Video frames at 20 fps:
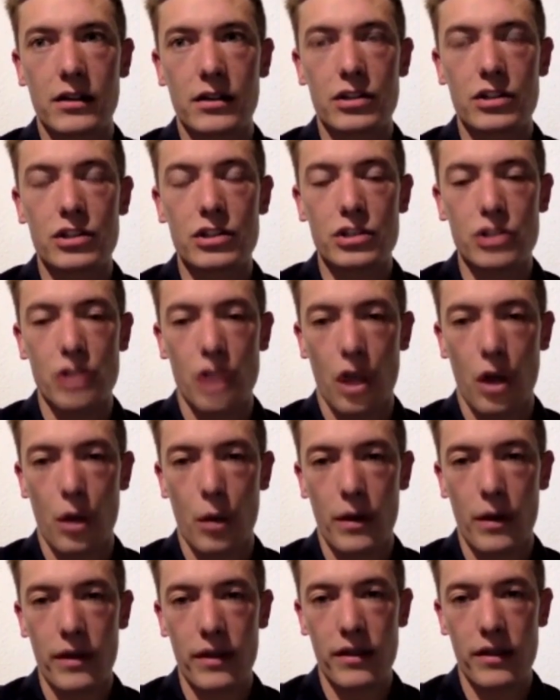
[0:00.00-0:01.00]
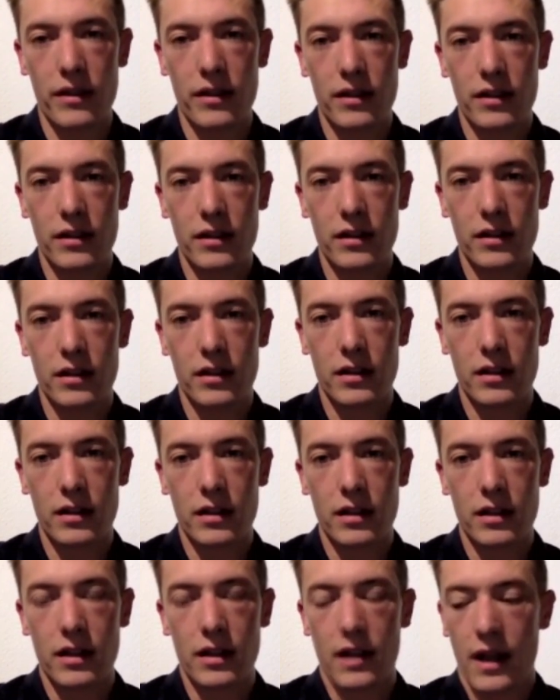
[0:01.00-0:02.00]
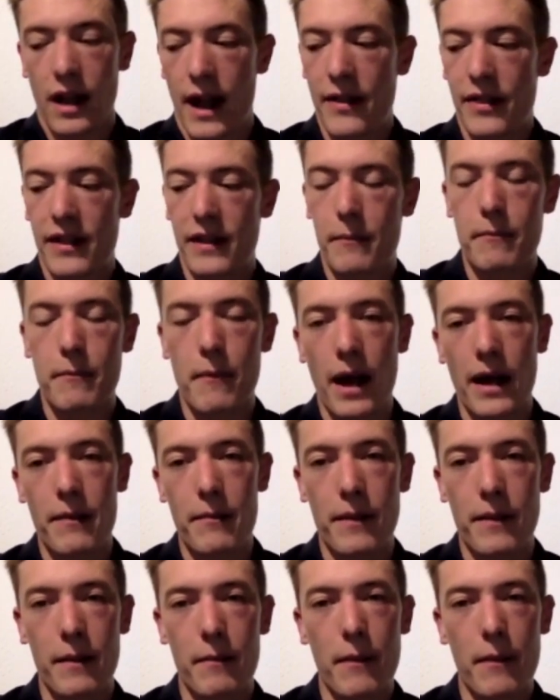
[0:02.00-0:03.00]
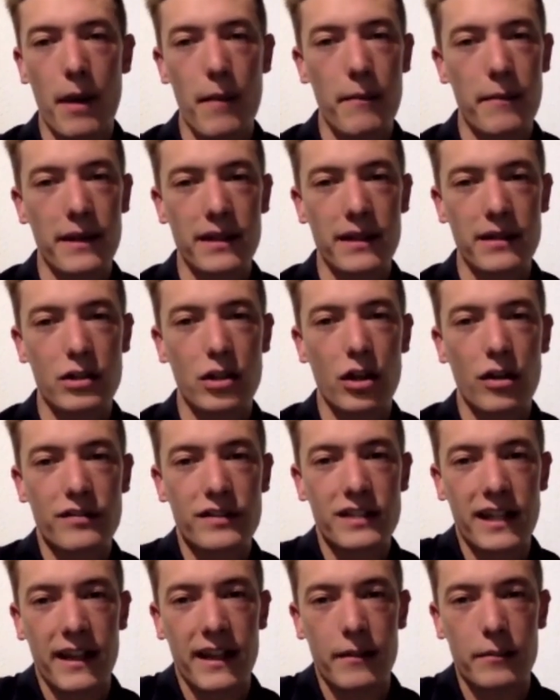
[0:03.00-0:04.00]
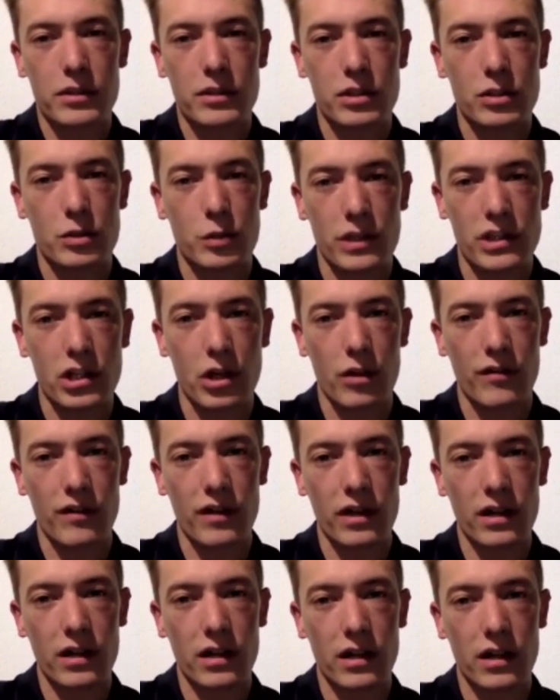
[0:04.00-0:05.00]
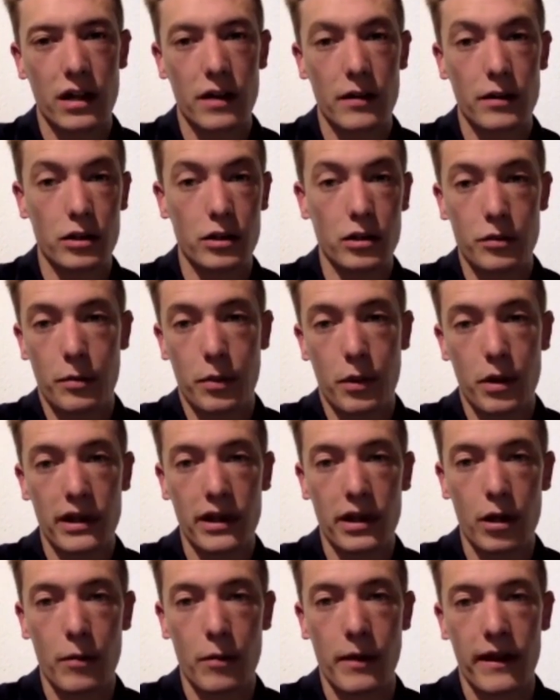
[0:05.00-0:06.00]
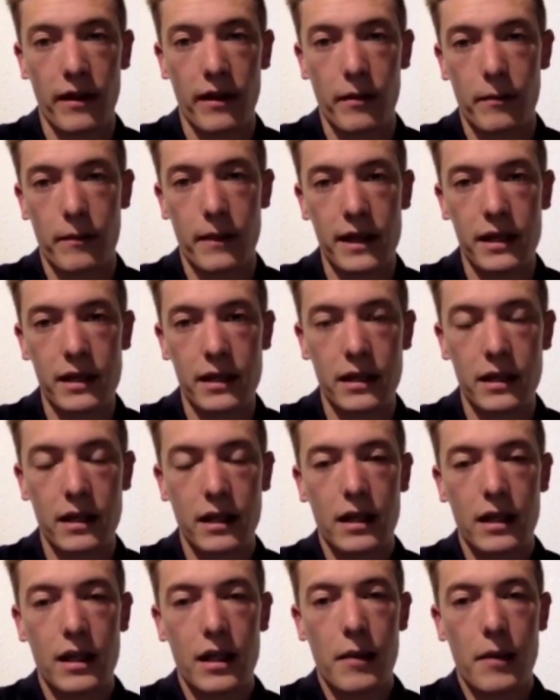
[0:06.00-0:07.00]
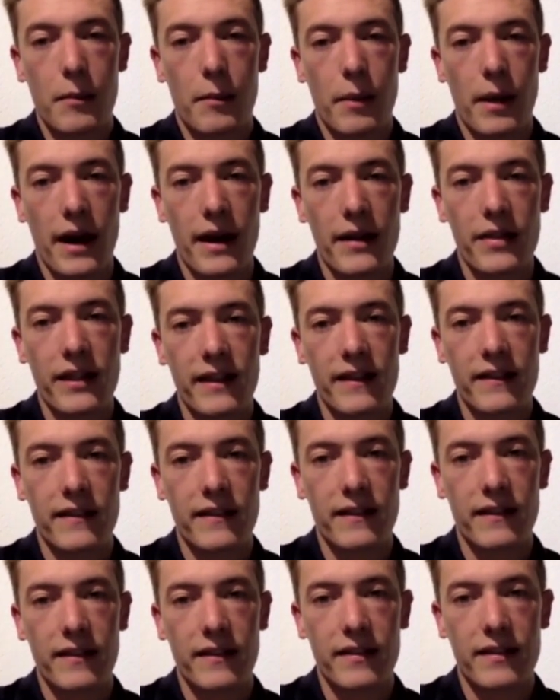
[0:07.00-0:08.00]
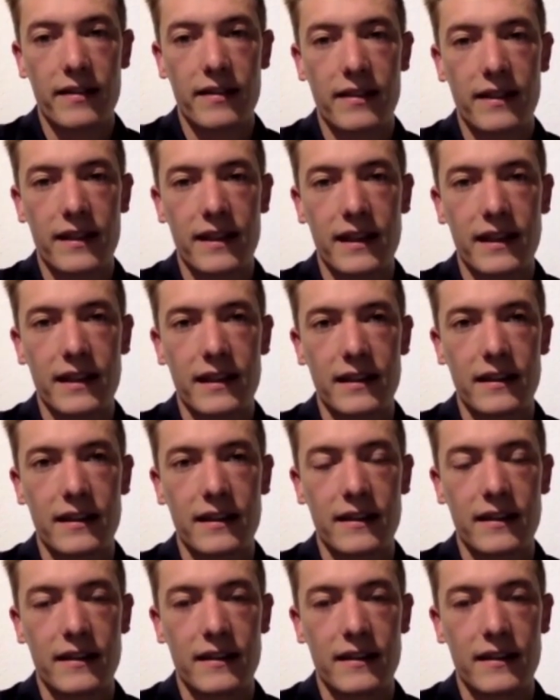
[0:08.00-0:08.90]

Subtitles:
to start with, I think it might be tough to get them to switch over. You probably know better than me, but I think the